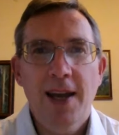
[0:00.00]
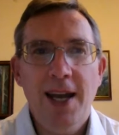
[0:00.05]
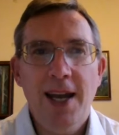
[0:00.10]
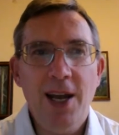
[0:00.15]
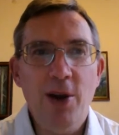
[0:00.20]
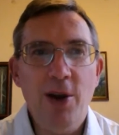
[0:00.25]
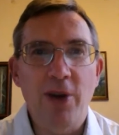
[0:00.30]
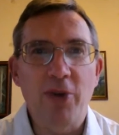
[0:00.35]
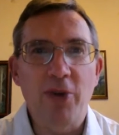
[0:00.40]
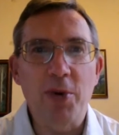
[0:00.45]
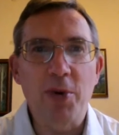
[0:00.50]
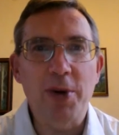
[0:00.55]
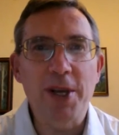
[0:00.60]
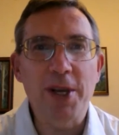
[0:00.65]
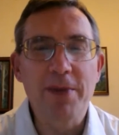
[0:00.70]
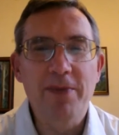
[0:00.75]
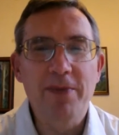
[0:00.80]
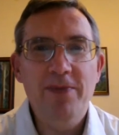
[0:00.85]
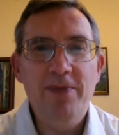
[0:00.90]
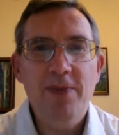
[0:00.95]
Hello,
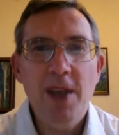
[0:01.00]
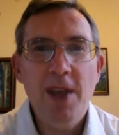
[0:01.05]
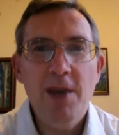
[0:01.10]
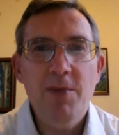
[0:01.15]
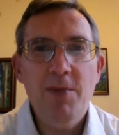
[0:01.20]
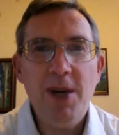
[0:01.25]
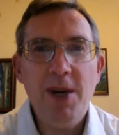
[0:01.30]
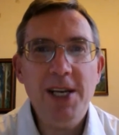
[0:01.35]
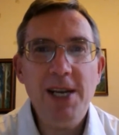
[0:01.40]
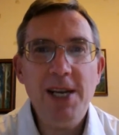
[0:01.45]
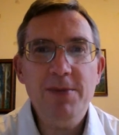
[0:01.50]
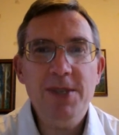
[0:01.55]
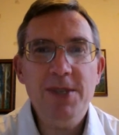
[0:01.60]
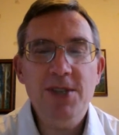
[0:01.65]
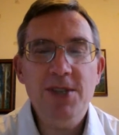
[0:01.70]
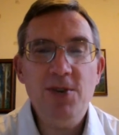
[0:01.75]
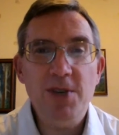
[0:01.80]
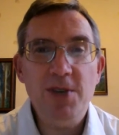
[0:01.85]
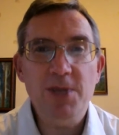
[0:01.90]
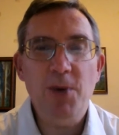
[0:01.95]
everybody. My
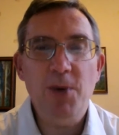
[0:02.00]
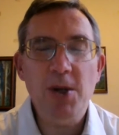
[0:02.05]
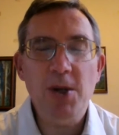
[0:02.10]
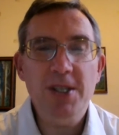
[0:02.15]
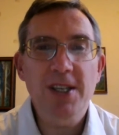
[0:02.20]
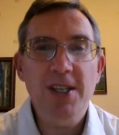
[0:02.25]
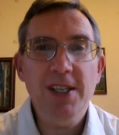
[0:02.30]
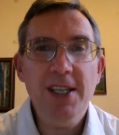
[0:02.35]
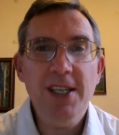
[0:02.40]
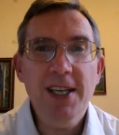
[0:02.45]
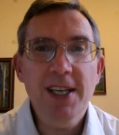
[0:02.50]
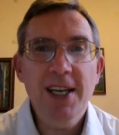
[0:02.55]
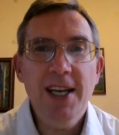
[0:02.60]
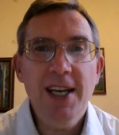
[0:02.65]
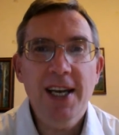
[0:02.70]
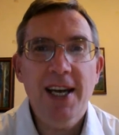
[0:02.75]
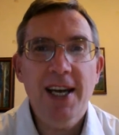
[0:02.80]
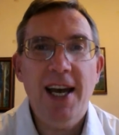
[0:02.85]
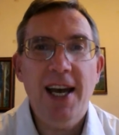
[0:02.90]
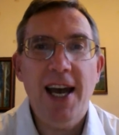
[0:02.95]
name's Chris Potter,
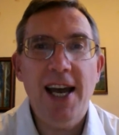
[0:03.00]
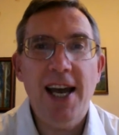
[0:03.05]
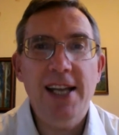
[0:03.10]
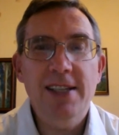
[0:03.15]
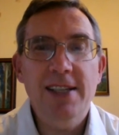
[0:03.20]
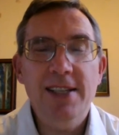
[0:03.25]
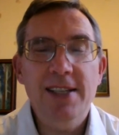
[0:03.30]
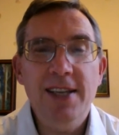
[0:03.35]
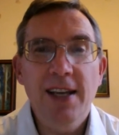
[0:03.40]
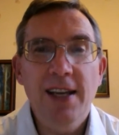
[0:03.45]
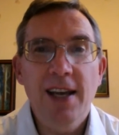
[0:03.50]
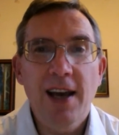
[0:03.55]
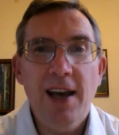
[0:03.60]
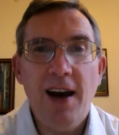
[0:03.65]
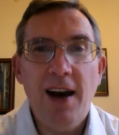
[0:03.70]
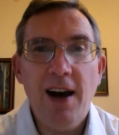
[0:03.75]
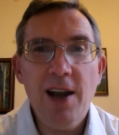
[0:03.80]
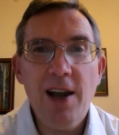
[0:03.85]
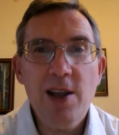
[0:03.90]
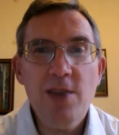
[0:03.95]
and
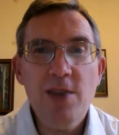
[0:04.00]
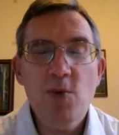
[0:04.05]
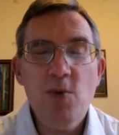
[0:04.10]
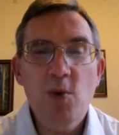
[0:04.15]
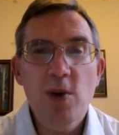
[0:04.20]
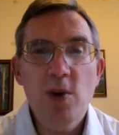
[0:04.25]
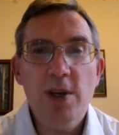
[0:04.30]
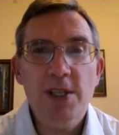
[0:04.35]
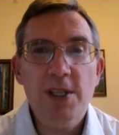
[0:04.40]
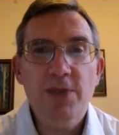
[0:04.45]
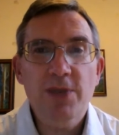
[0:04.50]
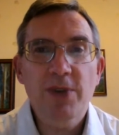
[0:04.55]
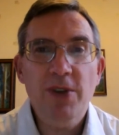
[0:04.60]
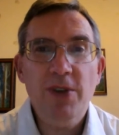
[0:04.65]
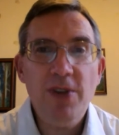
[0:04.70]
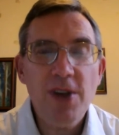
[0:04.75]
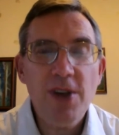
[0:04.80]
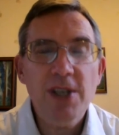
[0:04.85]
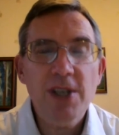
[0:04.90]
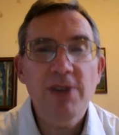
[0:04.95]
I worked for
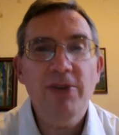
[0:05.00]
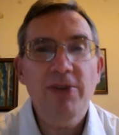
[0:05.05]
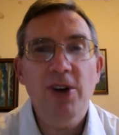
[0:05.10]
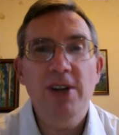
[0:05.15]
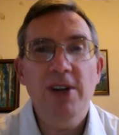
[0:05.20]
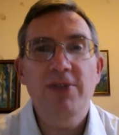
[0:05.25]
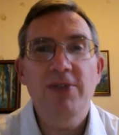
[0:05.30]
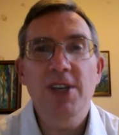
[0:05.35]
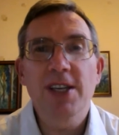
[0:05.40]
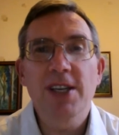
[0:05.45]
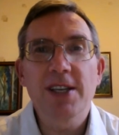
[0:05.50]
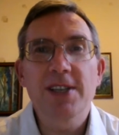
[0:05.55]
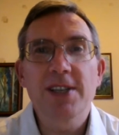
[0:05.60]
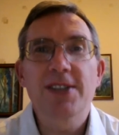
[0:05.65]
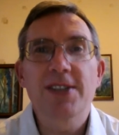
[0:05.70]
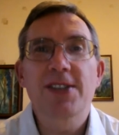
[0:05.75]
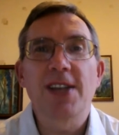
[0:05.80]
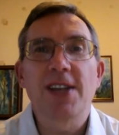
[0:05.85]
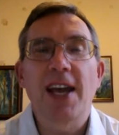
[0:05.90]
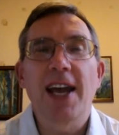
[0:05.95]
35
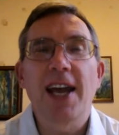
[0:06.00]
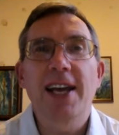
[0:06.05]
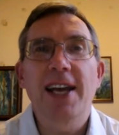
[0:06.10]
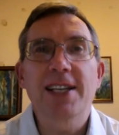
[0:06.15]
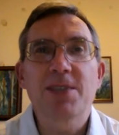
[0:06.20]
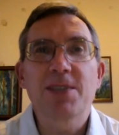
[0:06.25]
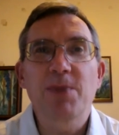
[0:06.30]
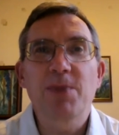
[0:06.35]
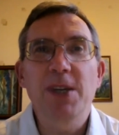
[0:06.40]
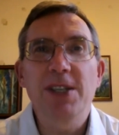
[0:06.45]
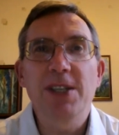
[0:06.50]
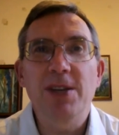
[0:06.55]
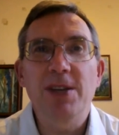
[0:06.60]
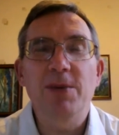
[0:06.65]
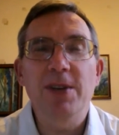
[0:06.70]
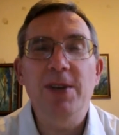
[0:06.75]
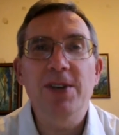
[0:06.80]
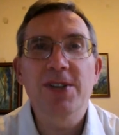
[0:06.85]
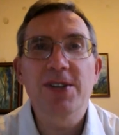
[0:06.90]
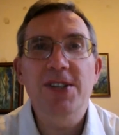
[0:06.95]
years at
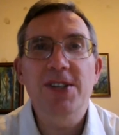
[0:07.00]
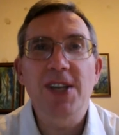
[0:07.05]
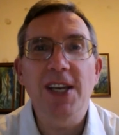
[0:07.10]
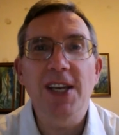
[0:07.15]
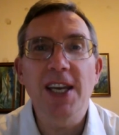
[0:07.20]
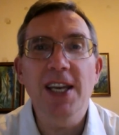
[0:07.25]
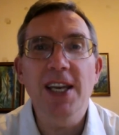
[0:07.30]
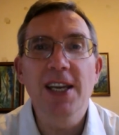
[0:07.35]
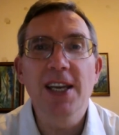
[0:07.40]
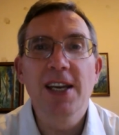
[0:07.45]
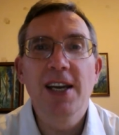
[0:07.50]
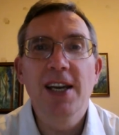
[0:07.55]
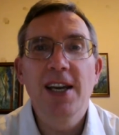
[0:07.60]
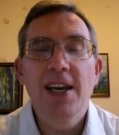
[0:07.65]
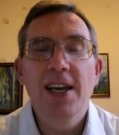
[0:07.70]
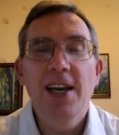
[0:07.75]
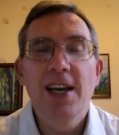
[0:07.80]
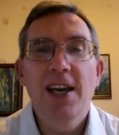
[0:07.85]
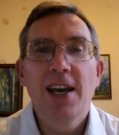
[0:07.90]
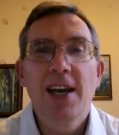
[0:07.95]
PwC,
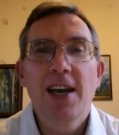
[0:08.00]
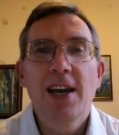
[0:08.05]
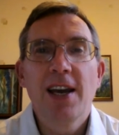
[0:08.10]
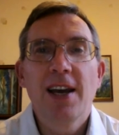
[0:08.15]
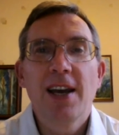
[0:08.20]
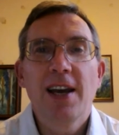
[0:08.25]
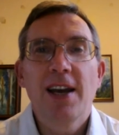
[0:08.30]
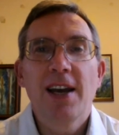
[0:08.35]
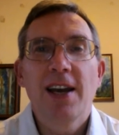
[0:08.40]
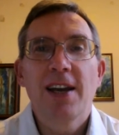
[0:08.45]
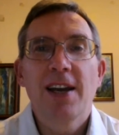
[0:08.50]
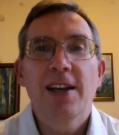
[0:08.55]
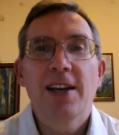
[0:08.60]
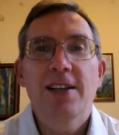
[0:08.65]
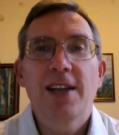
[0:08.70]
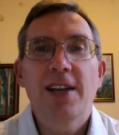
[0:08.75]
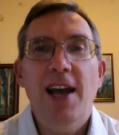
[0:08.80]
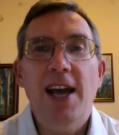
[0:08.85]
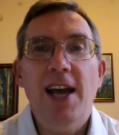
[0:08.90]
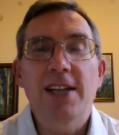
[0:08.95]

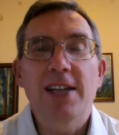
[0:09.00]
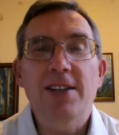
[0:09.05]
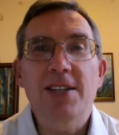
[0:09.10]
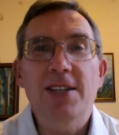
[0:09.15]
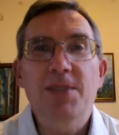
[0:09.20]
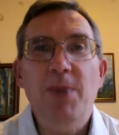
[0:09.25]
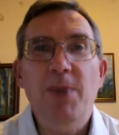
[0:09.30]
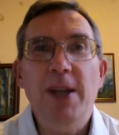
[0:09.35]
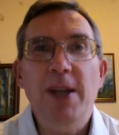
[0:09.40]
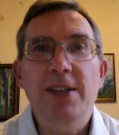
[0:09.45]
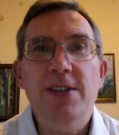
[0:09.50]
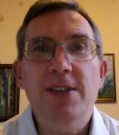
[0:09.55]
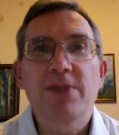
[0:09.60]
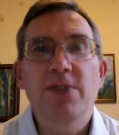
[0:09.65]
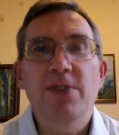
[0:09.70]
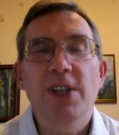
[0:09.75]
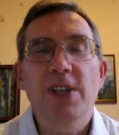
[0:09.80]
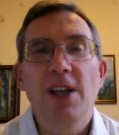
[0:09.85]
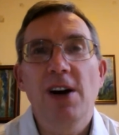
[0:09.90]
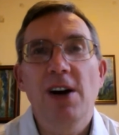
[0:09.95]
and I spent
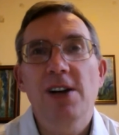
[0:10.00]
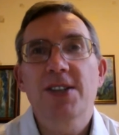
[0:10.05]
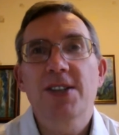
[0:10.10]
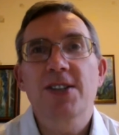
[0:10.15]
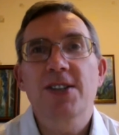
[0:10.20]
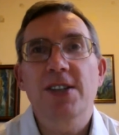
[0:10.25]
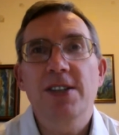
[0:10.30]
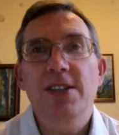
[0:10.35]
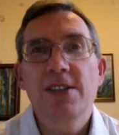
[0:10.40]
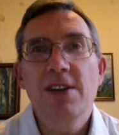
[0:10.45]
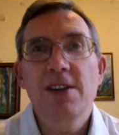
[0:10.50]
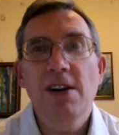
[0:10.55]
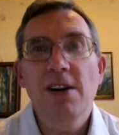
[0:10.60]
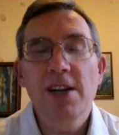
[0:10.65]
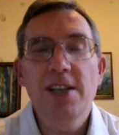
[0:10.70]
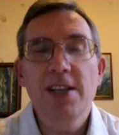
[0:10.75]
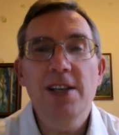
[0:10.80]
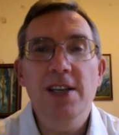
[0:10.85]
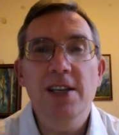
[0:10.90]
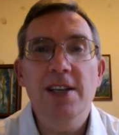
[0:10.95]
the last
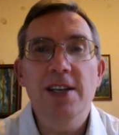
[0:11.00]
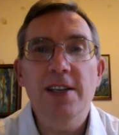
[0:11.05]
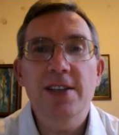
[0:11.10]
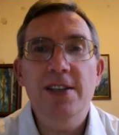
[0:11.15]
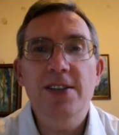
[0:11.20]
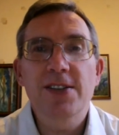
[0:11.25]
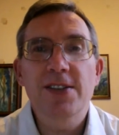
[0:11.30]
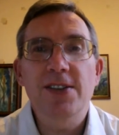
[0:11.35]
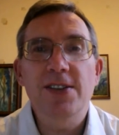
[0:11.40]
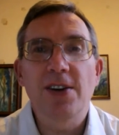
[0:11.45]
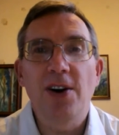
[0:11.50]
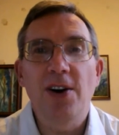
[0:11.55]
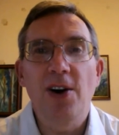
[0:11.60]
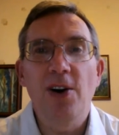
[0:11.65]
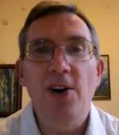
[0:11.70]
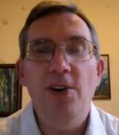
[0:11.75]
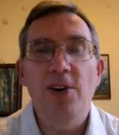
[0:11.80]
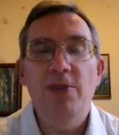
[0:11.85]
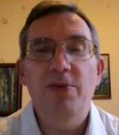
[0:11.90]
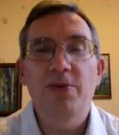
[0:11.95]
9 years
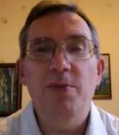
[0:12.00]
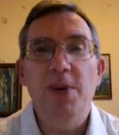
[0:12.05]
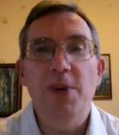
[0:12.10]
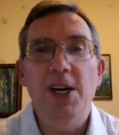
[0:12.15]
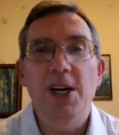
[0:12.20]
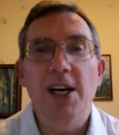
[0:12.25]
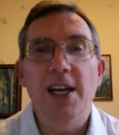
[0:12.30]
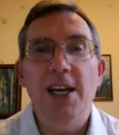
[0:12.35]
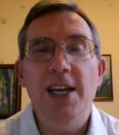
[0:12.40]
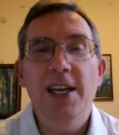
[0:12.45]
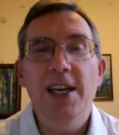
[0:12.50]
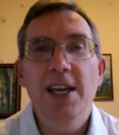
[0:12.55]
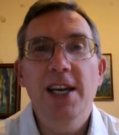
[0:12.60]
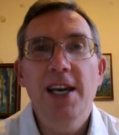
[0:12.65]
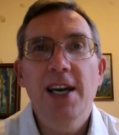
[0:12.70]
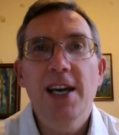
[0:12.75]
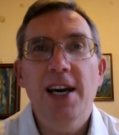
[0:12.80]
of my